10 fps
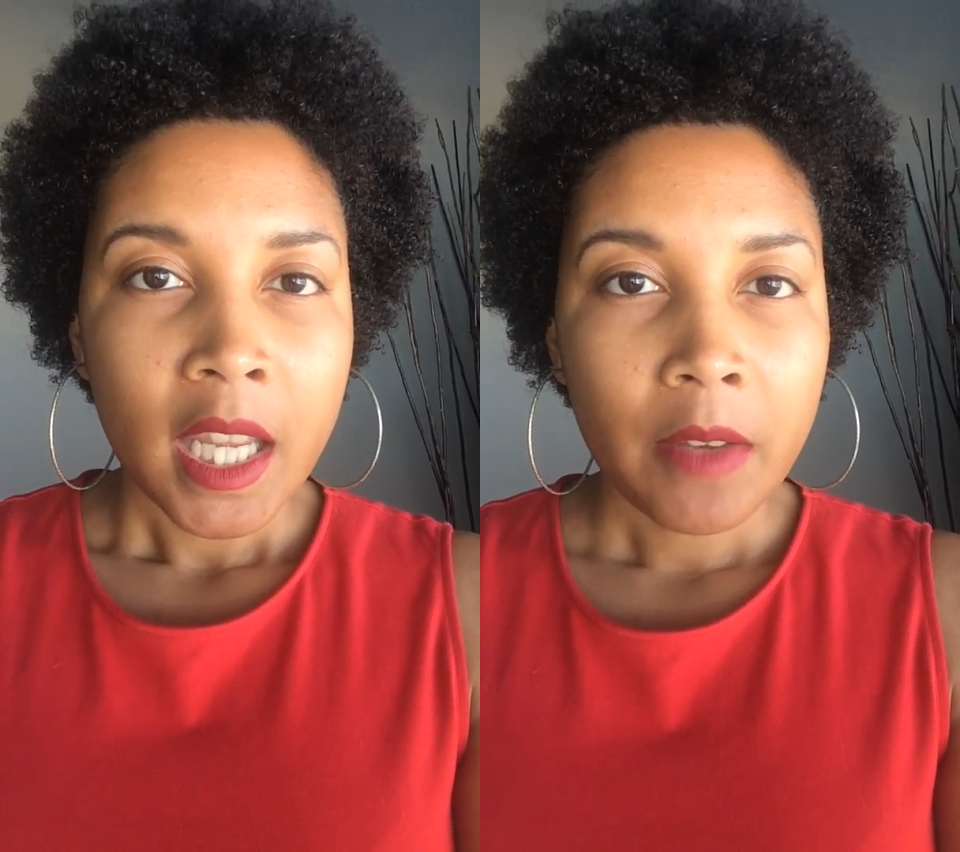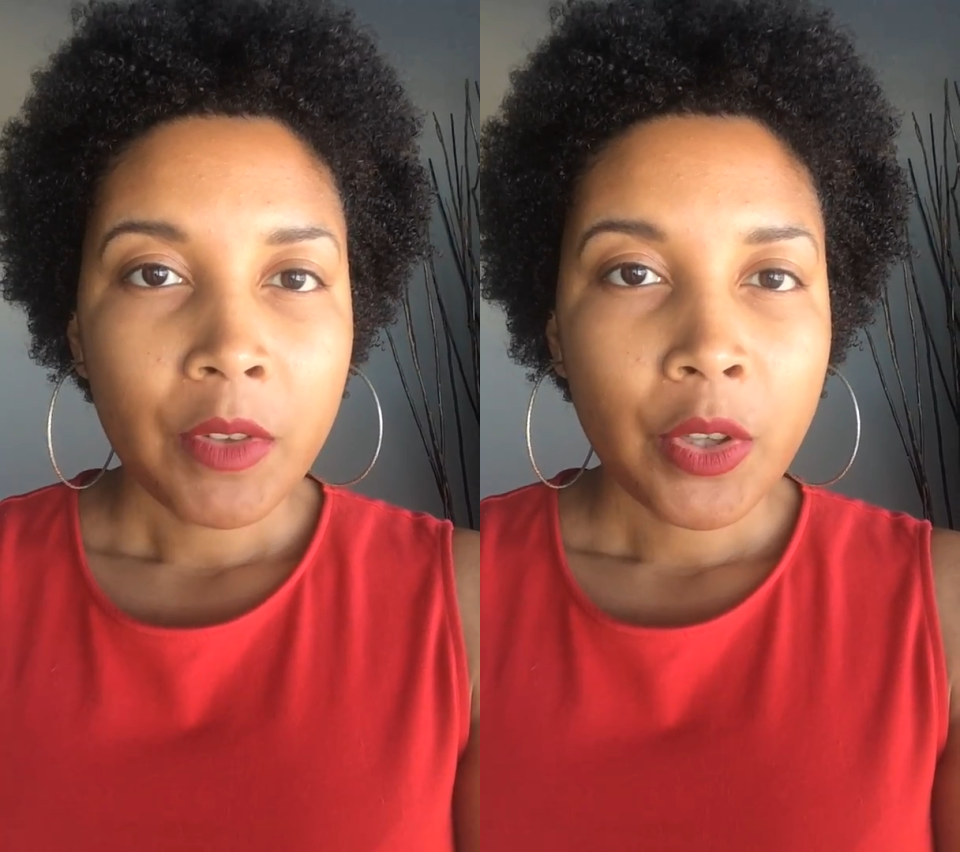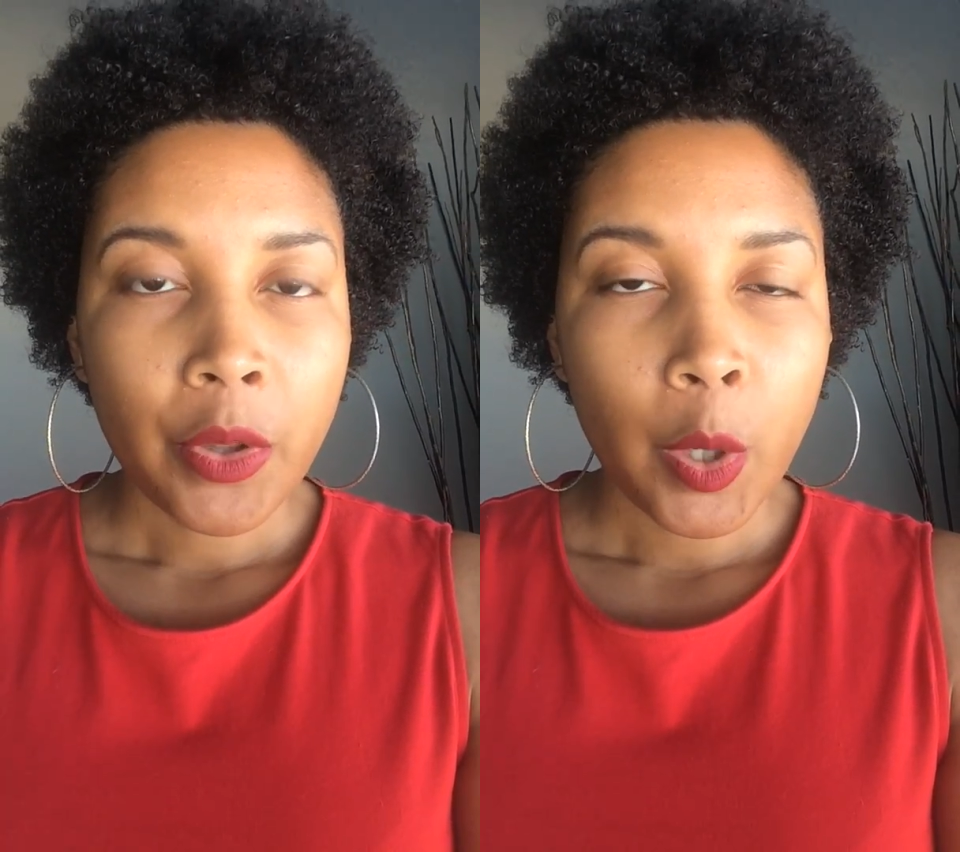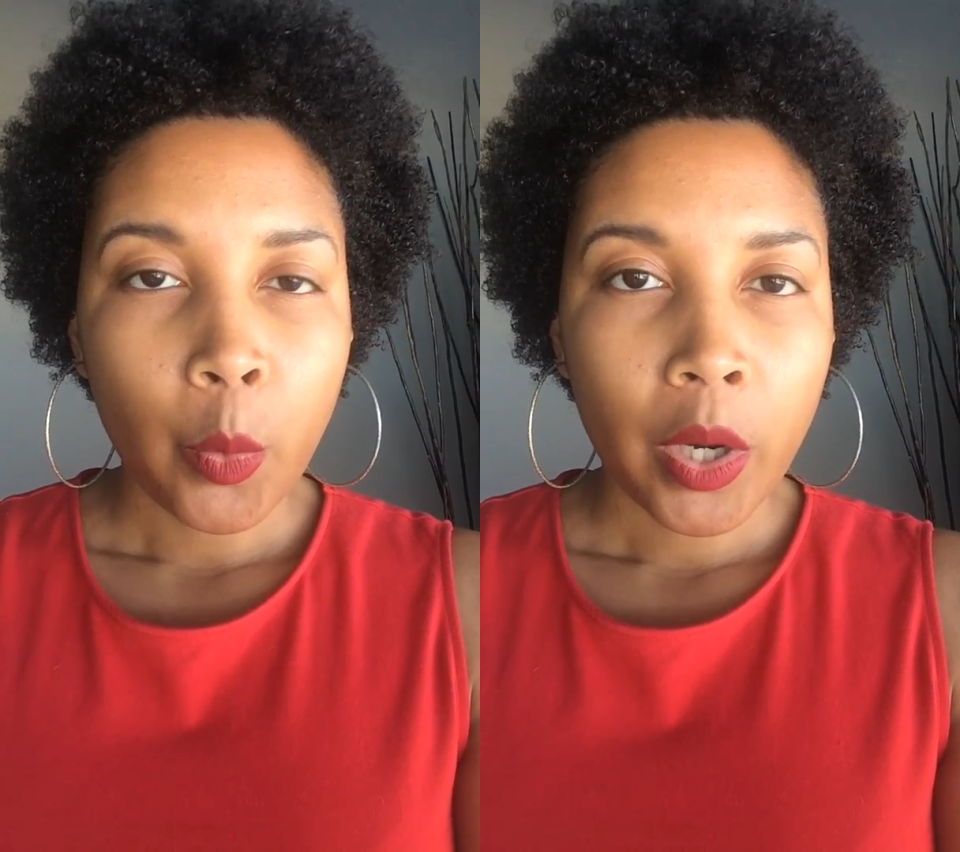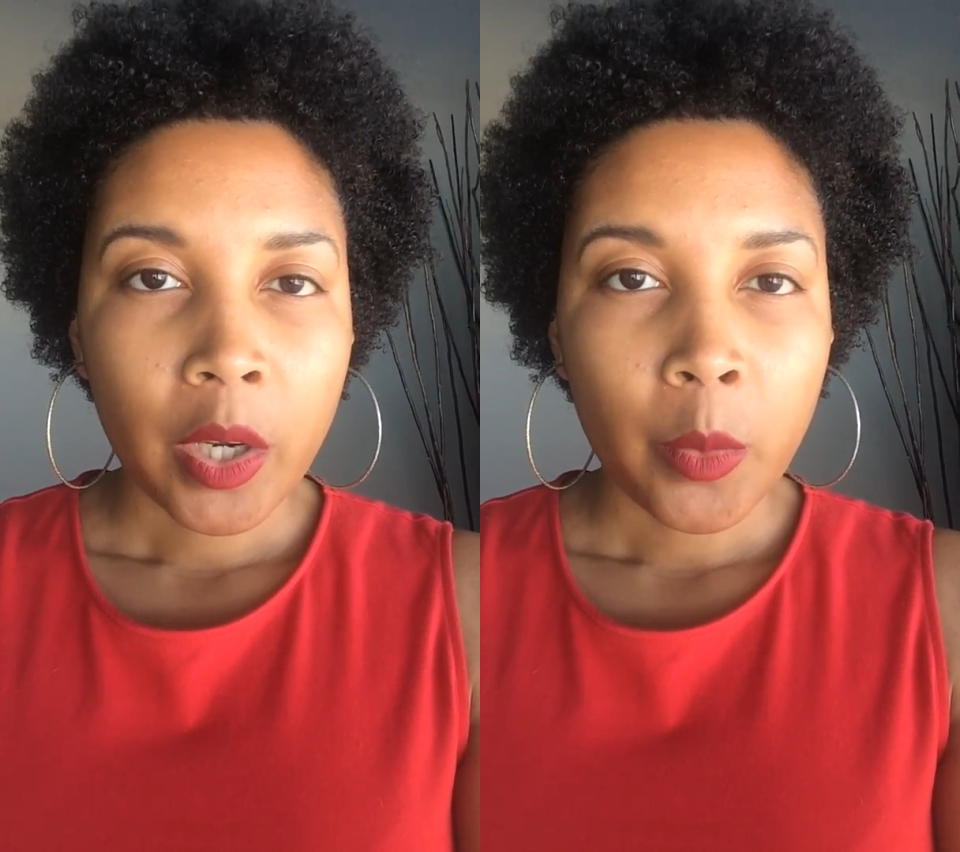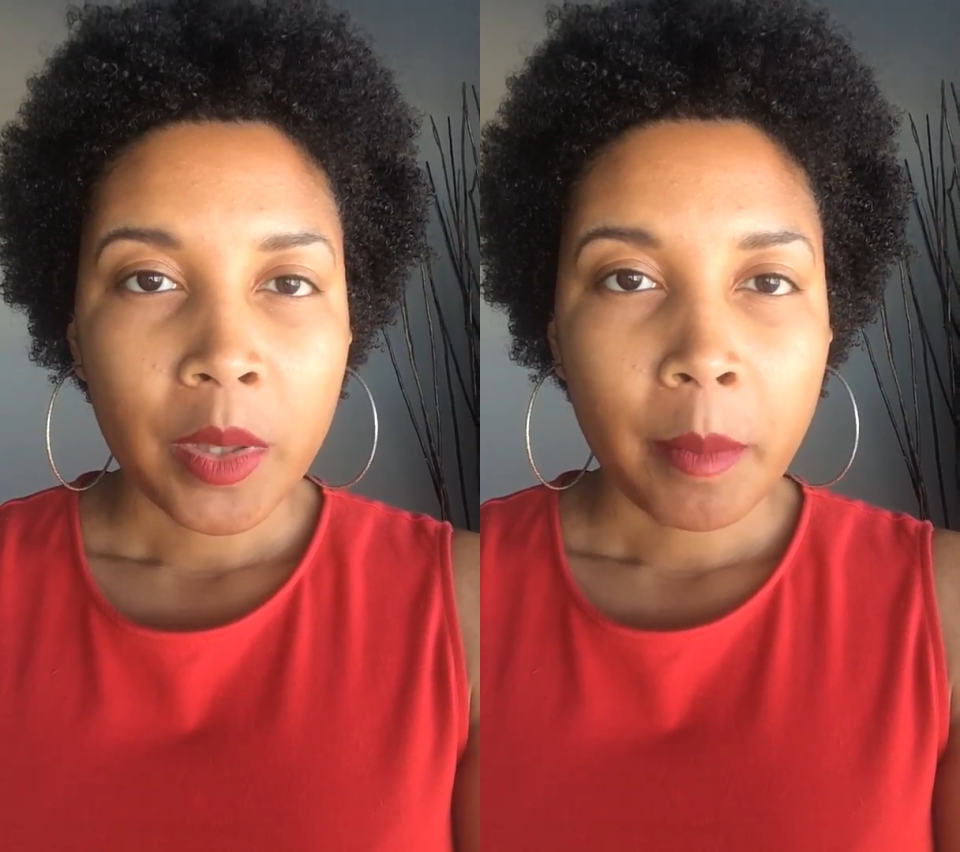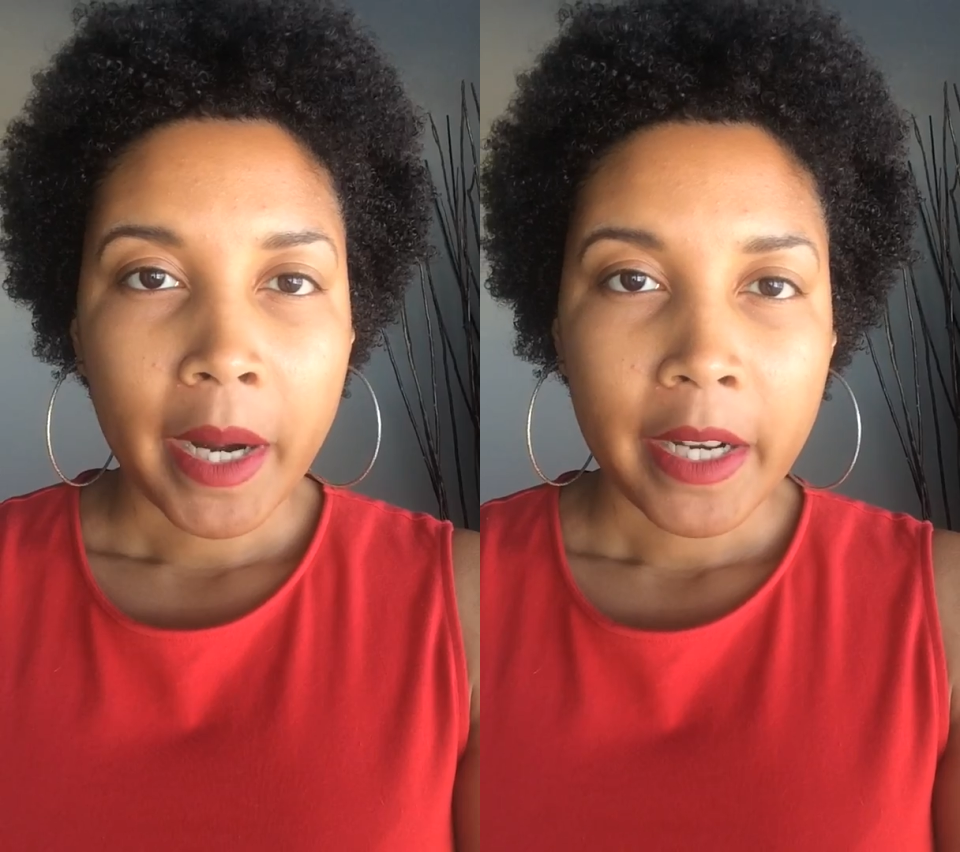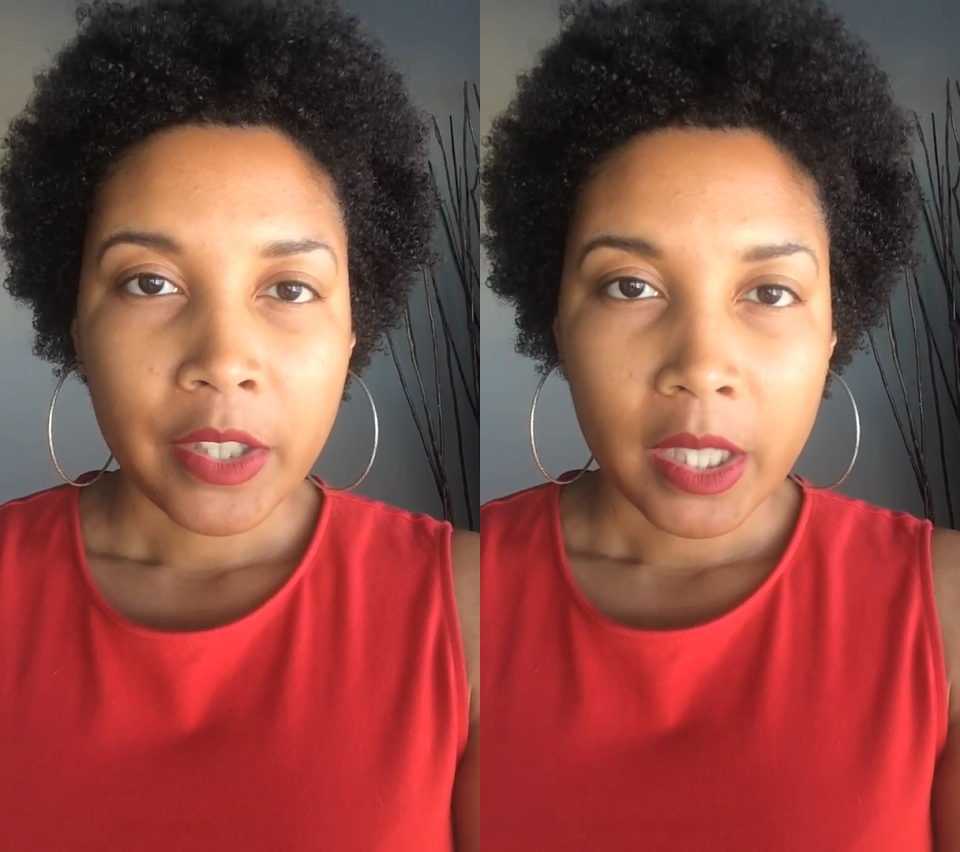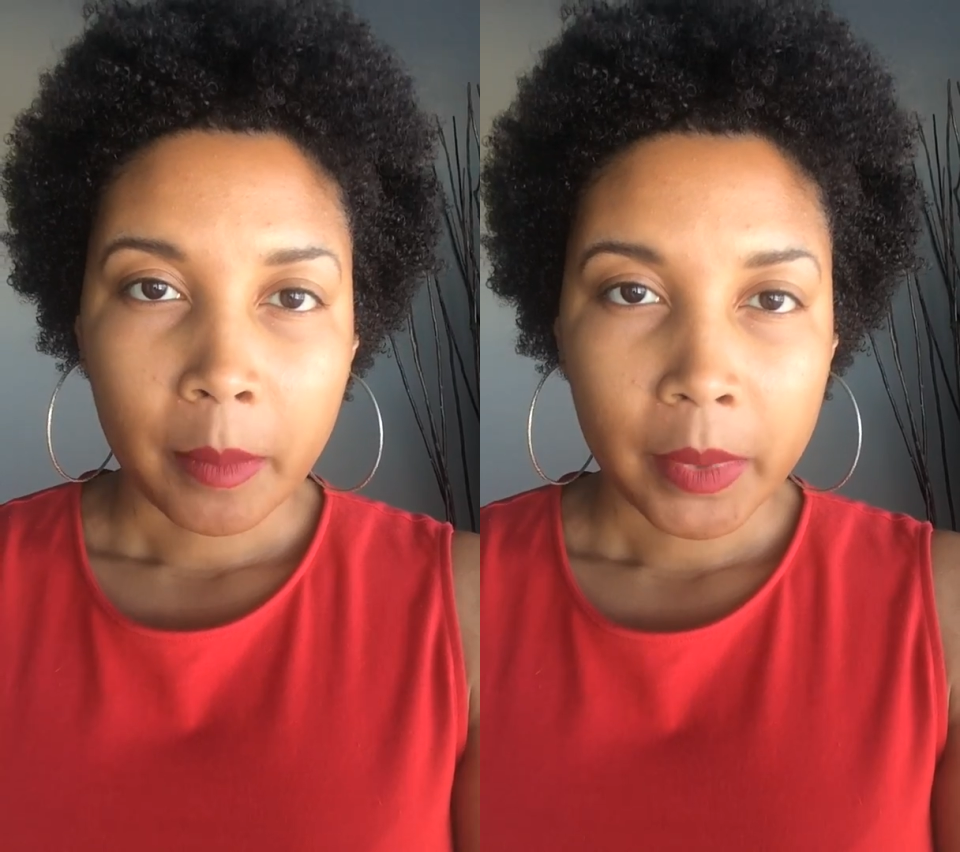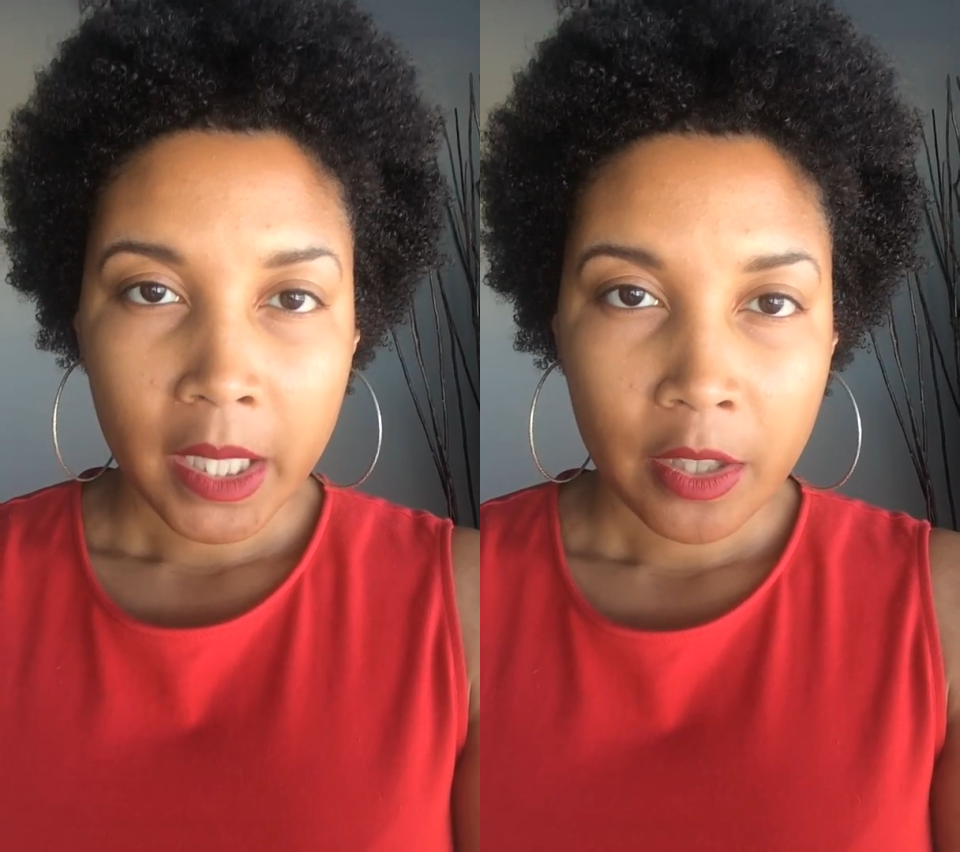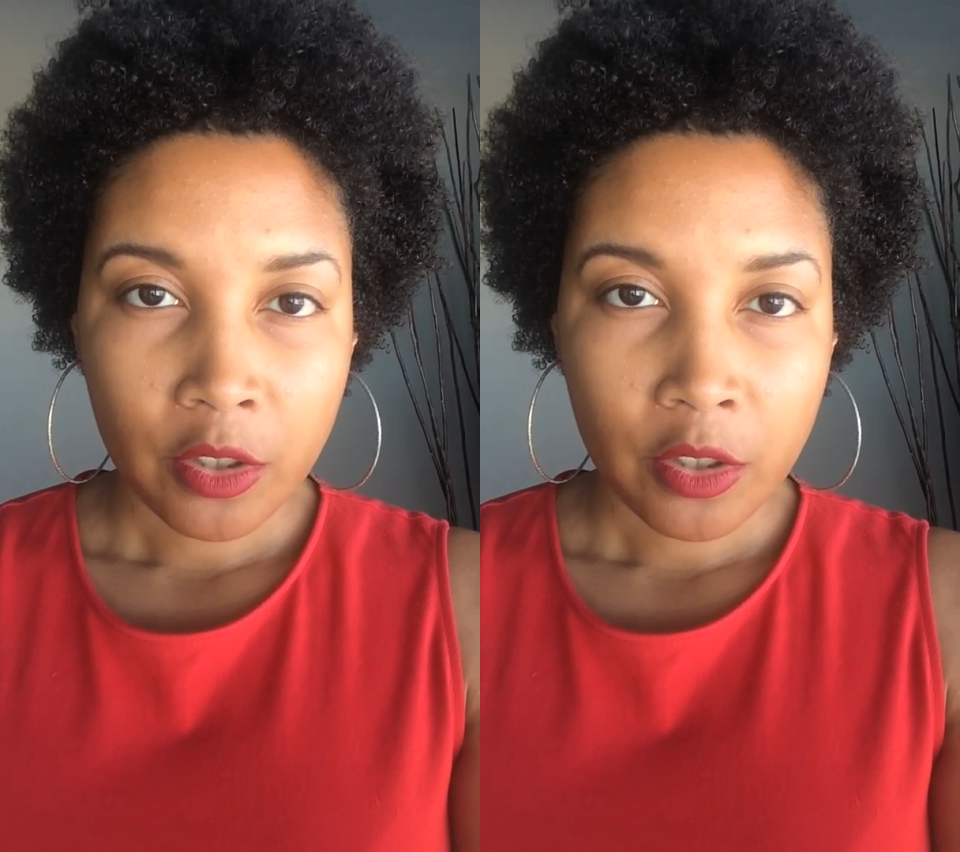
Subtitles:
even though they're working with the buyer to complete